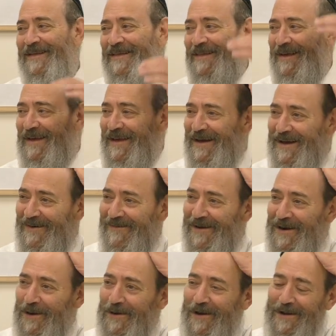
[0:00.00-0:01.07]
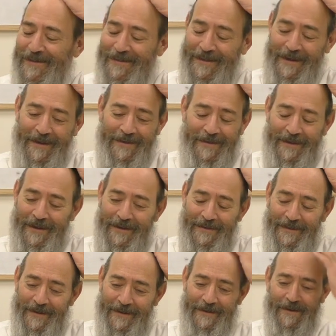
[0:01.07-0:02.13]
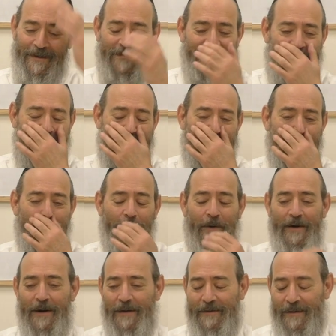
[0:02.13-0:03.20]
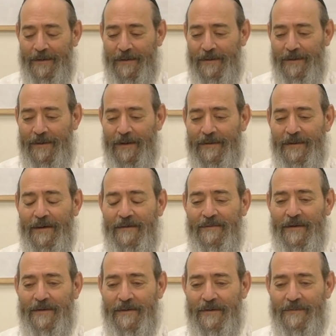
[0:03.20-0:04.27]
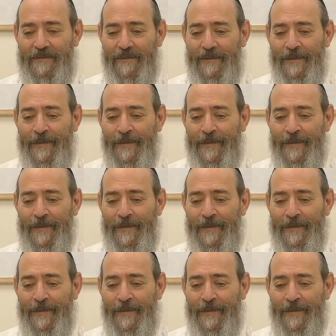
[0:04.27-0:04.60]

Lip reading: The he's saying a very important idea. The idea is like this.